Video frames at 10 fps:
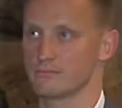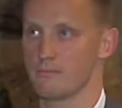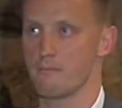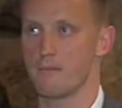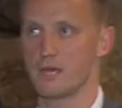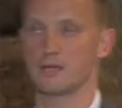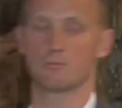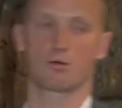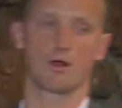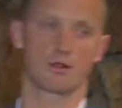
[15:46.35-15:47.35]

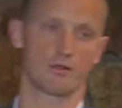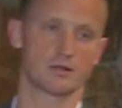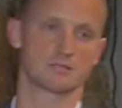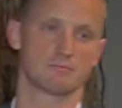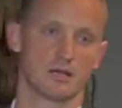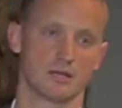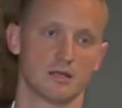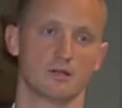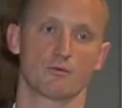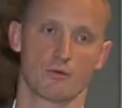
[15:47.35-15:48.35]
making progress and making
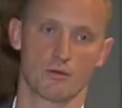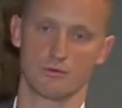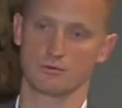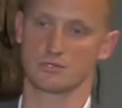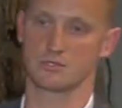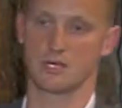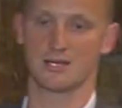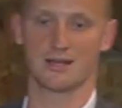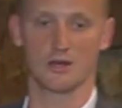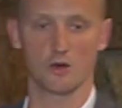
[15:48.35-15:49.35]
inroads
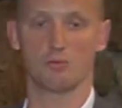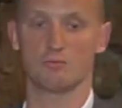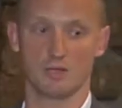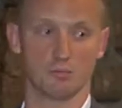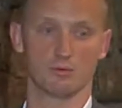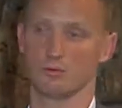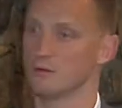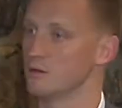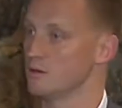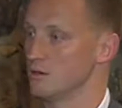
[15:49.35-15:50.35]
into helping people
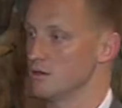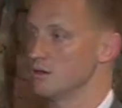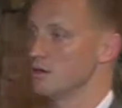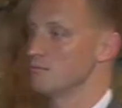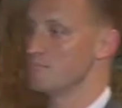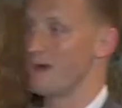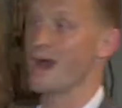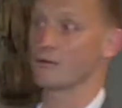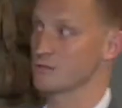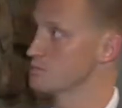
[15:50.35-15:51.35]

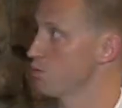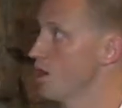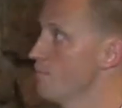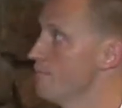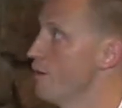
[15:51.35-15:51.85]
battle this problem?